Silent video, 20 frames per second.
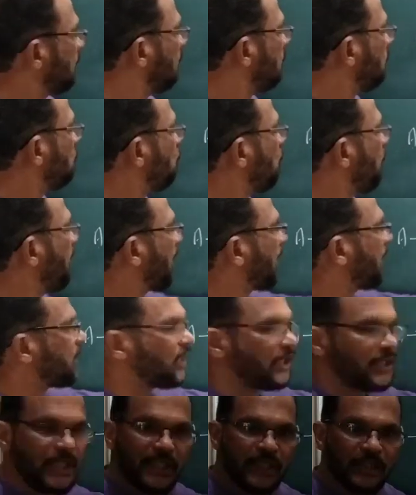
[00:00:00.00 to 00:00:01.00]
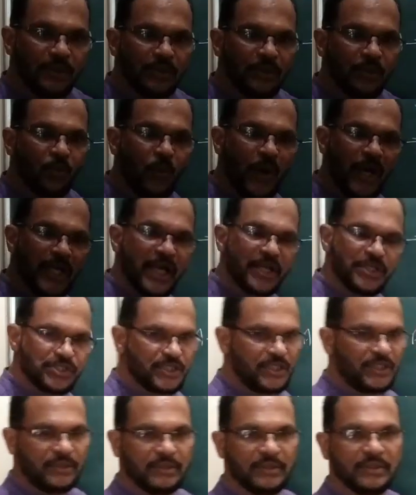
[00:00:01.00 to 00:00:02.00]
you make it a D via
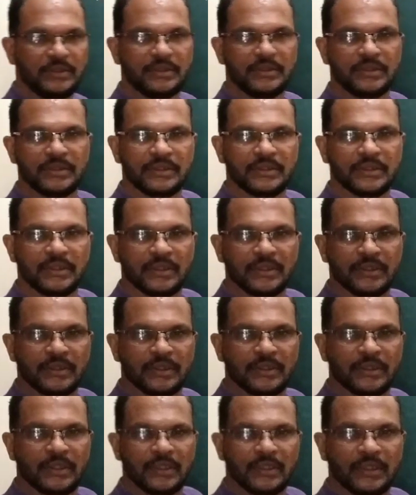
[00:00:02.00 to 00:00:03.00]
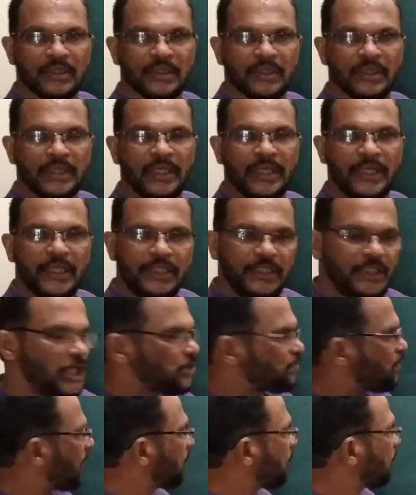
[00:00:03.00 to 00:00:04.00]
C. In
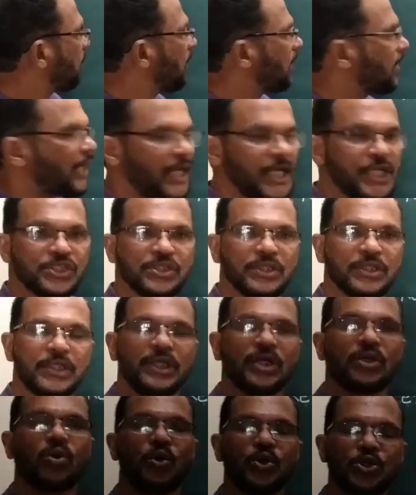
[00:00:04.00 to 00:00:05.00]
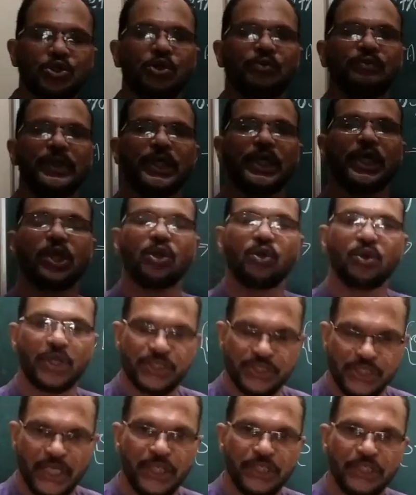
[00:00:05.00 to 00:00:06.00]
this particular case, here also we cannot
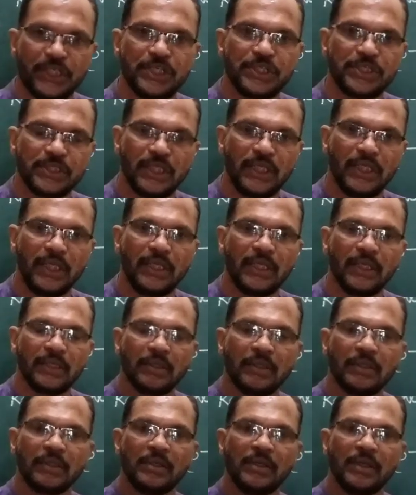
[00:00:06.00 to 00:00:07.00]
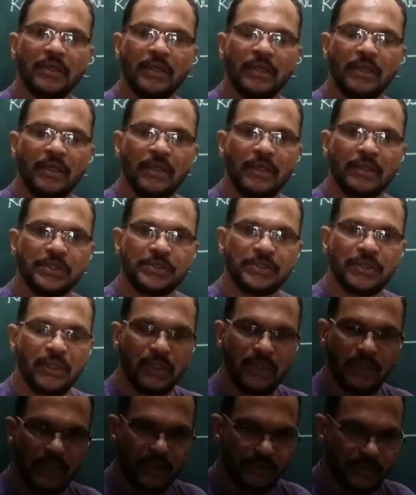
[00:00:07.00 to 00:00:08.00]
say it is the
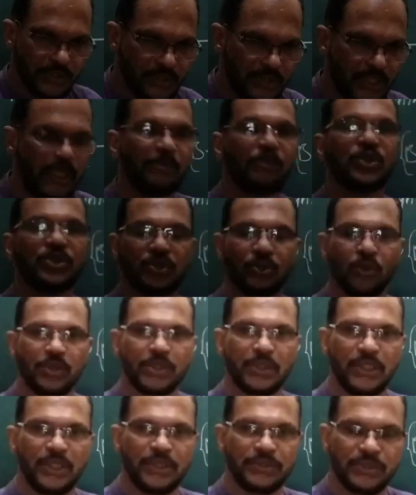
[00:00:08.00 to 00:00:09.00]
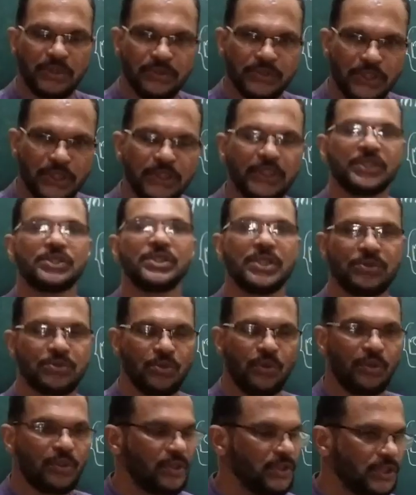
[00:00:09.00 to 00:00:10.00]
scheme of the
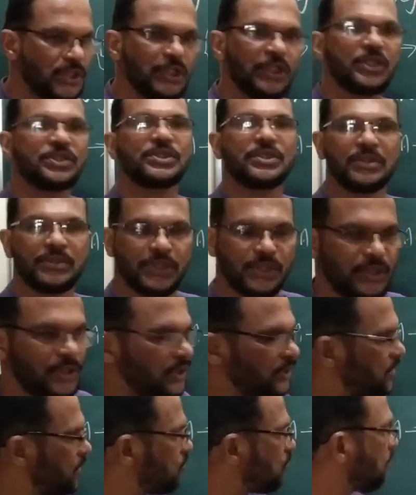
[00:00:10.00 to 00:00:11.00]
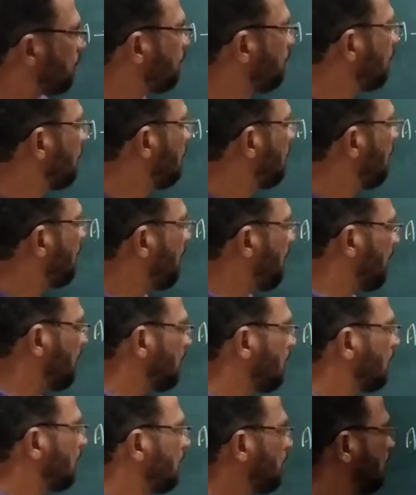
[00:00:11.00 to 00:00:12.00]
synthesis of
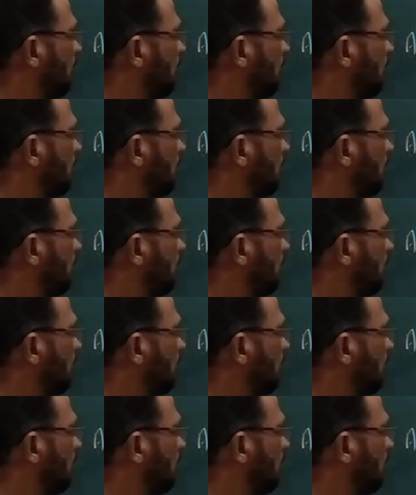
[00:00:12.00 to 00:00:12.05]
D.